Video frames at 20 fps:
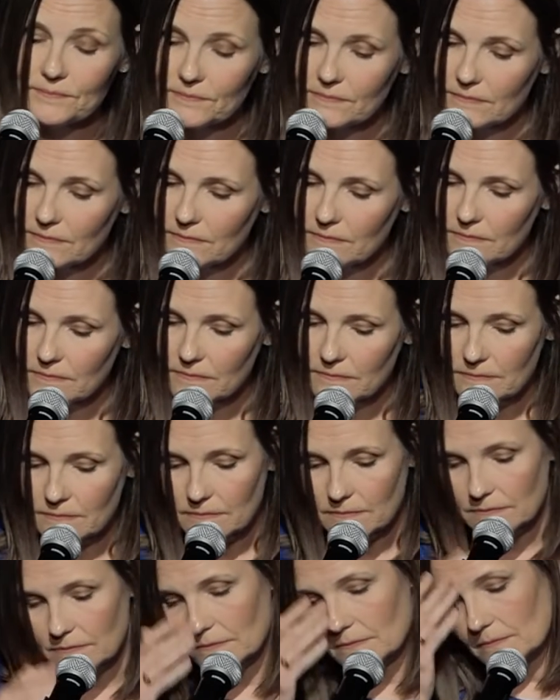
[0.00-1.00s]

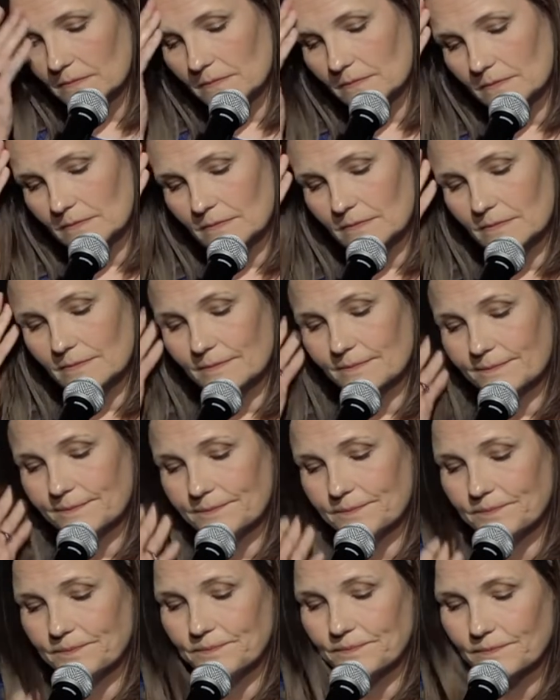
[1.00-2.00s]

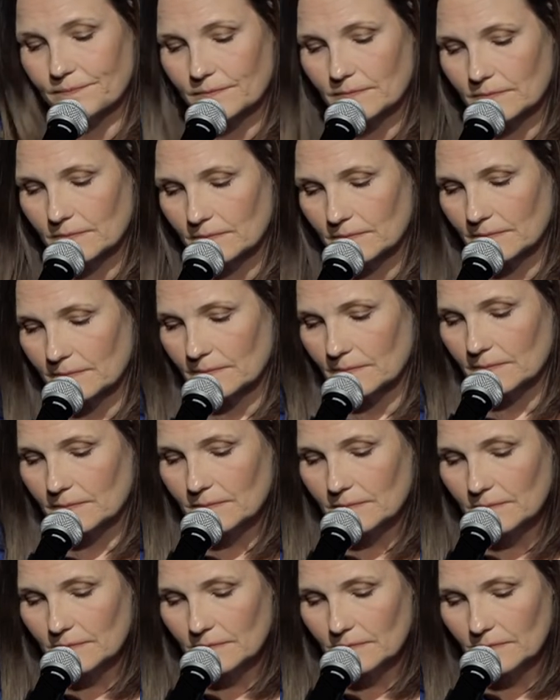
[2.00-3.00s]

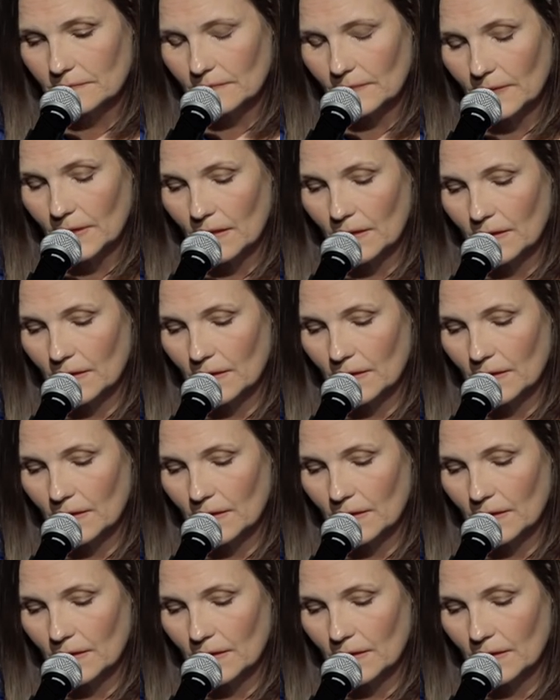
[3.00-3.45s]
(no one is talking)